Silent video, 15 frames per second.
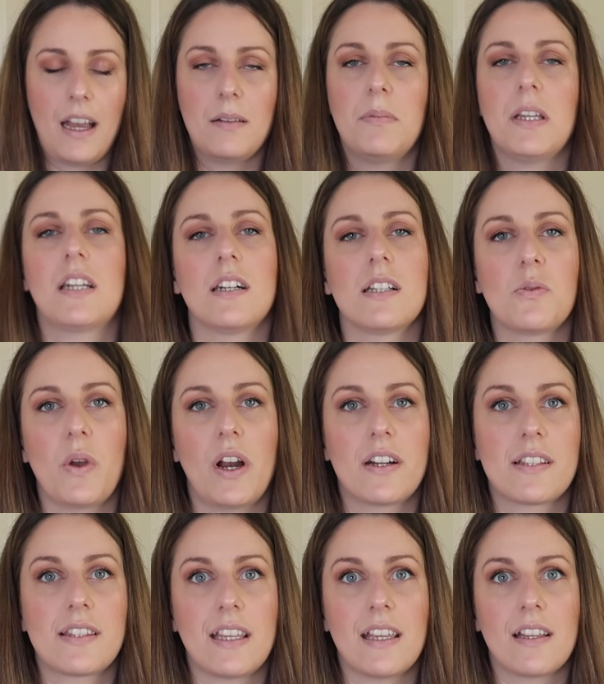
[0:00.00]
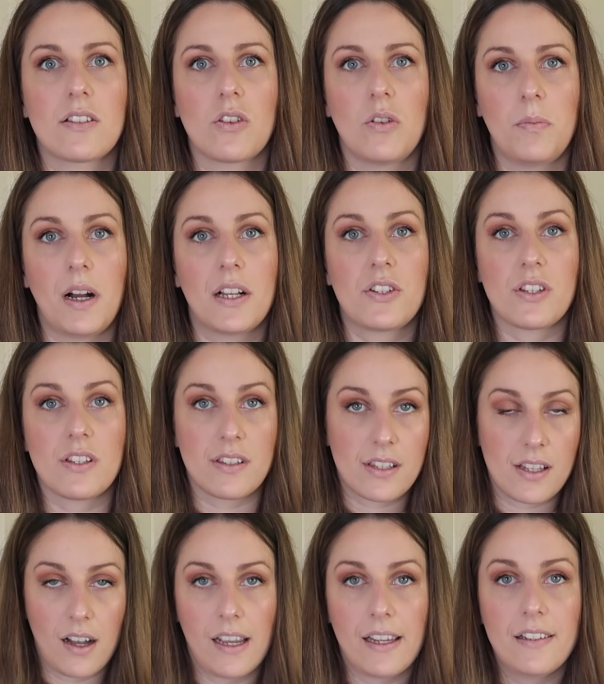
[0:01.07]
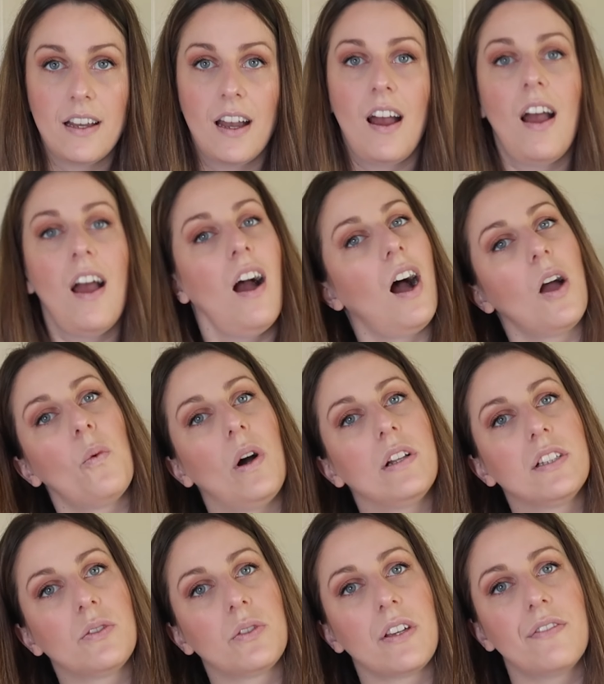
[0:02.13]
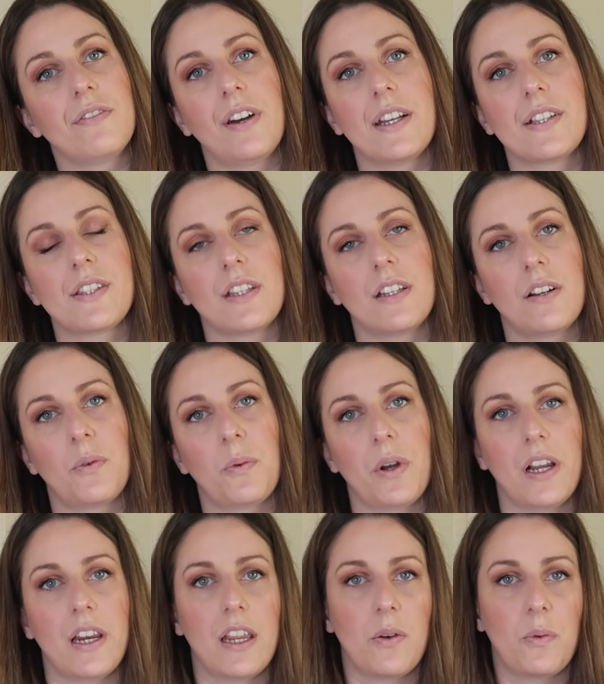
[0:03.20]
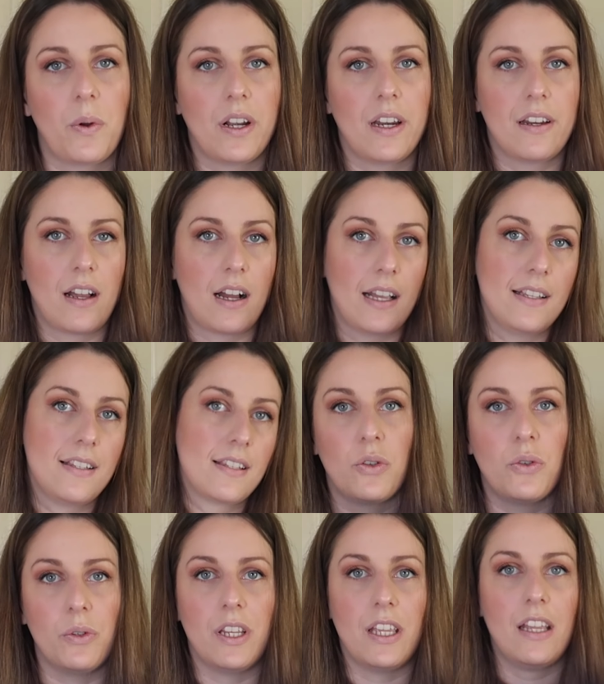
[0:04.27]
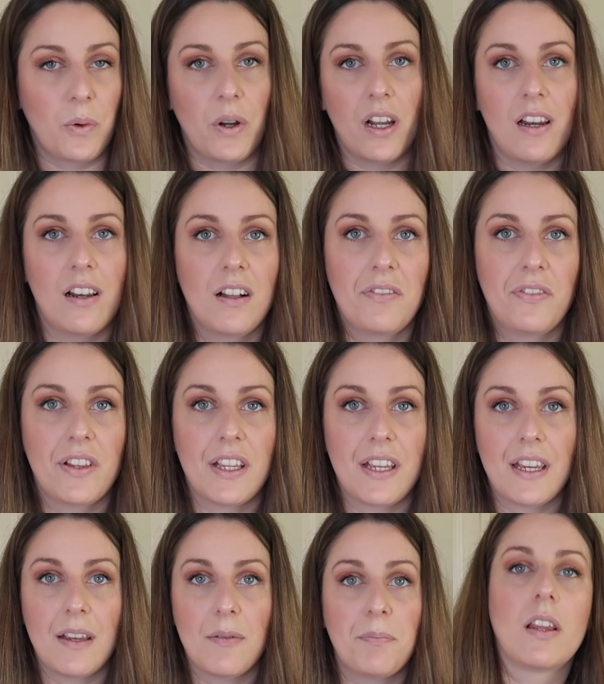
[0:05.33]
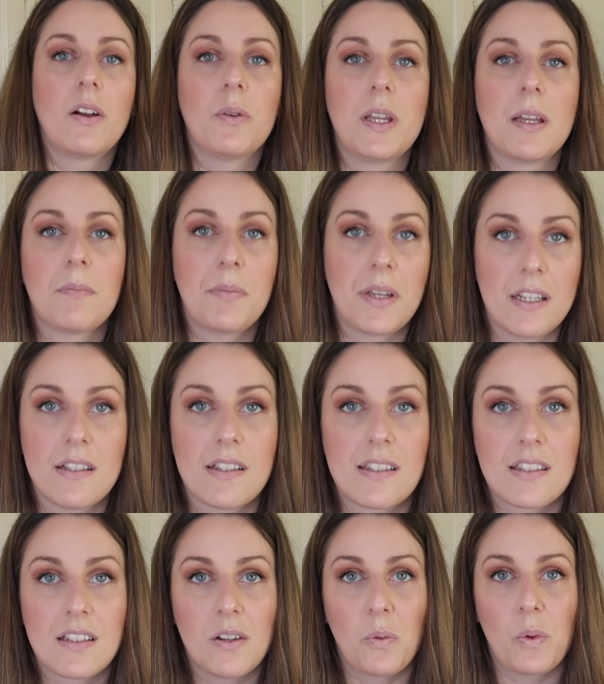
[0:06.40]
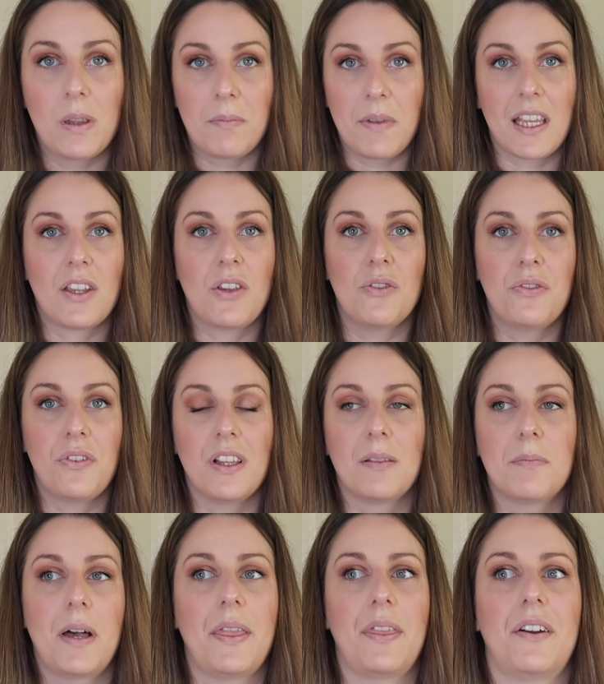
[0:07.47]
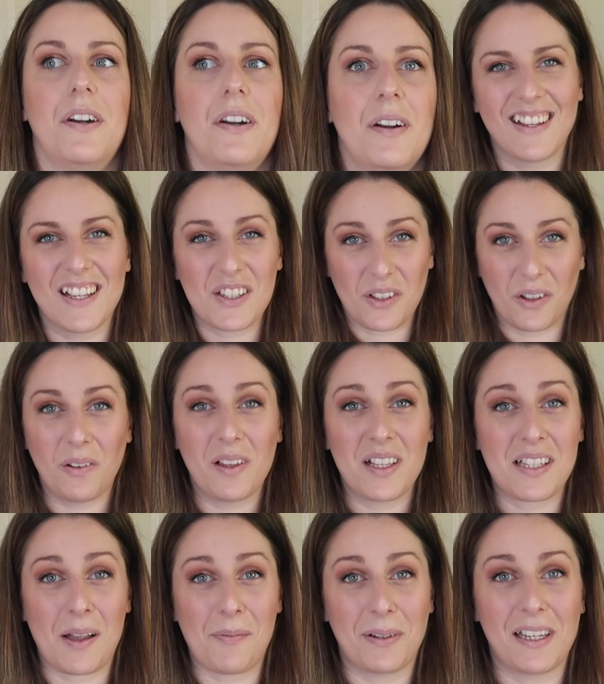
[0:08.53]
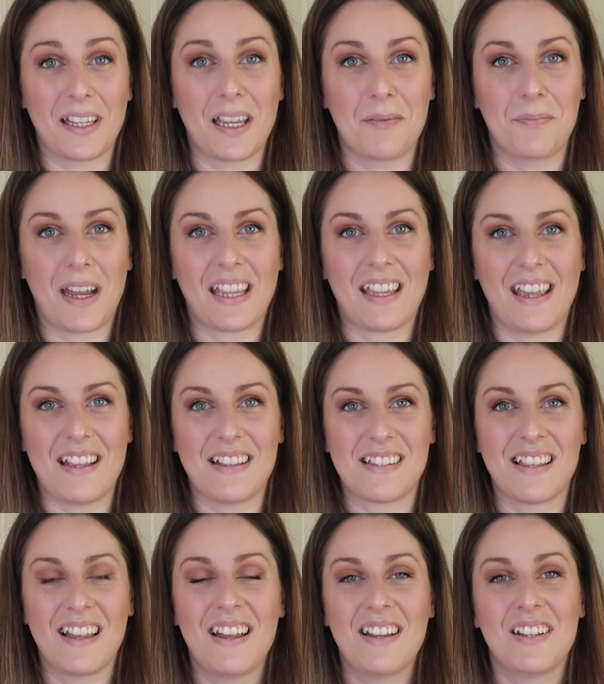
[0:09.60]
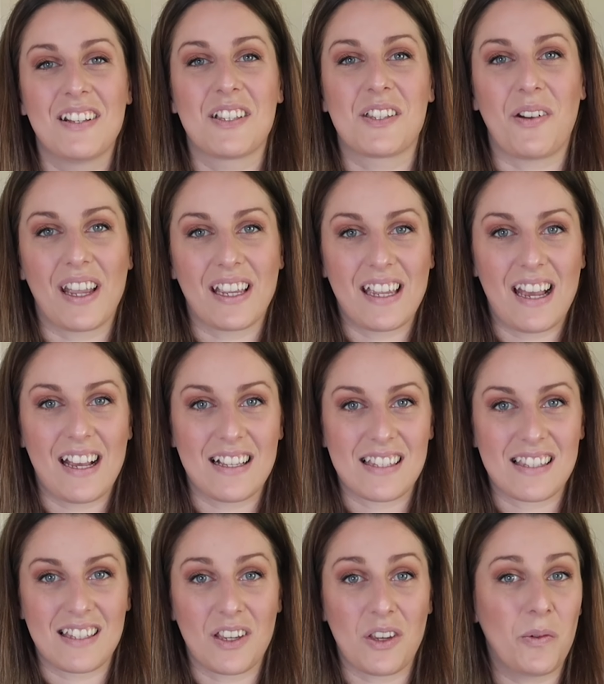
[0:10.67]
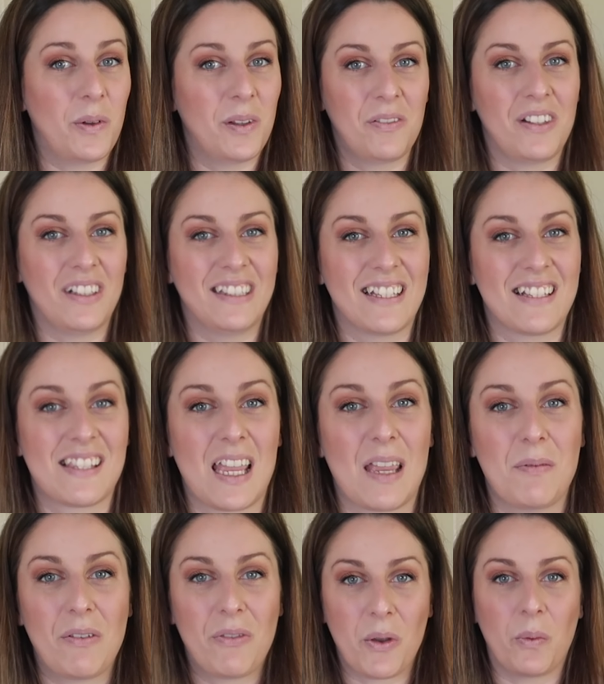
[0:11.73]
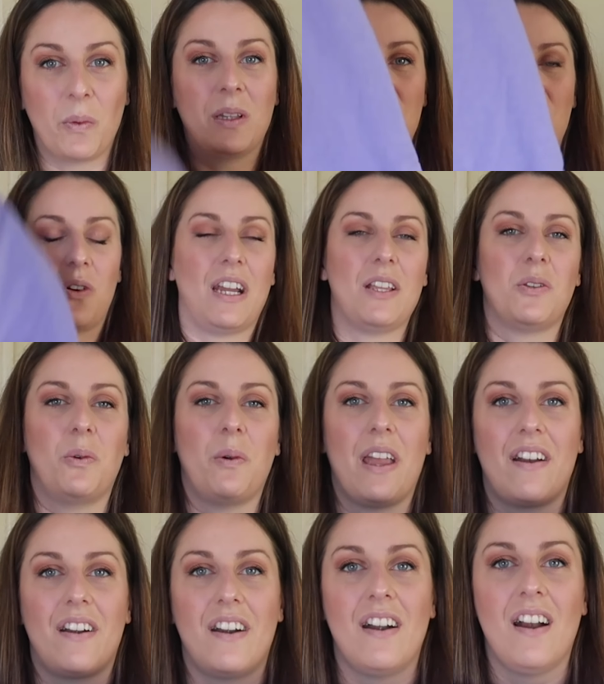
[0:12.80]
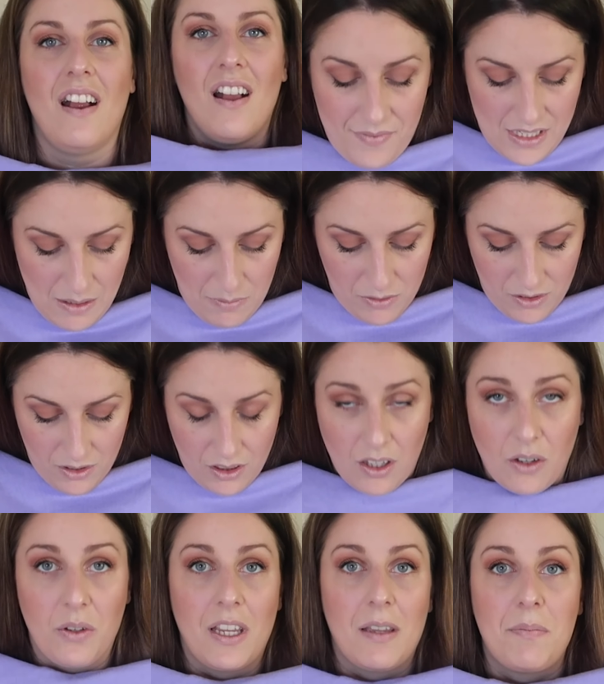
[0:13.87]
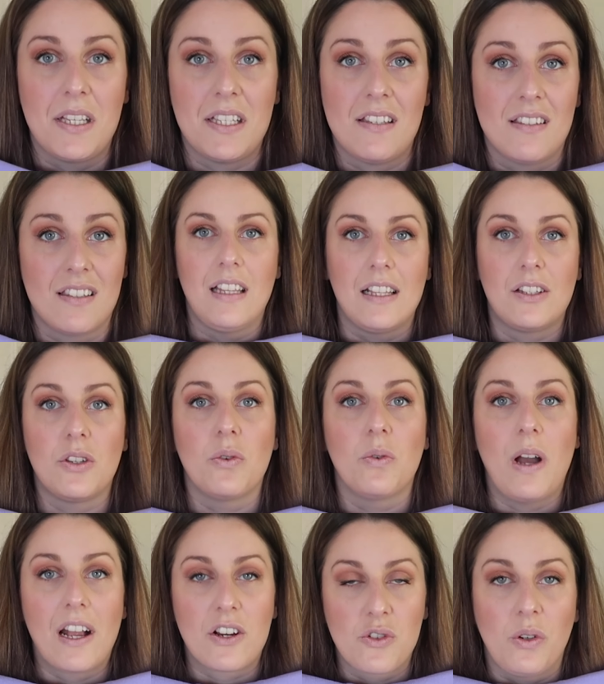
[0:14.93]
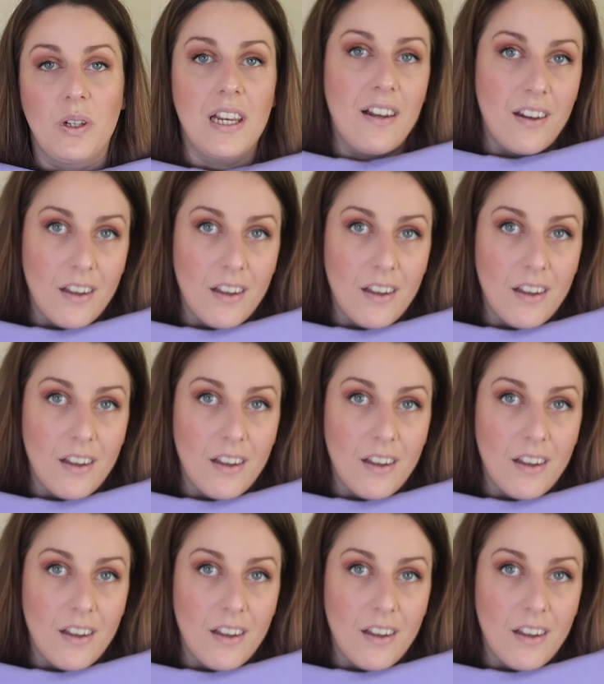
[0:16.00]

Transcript: and because we are staying so much inside, I wanted to invest in a really nice hoodie. A really lovely clothing piece will make you feel better. It's always happening in my case, so I guess you will feel the same if you will try to wear some clothing pieces that you actually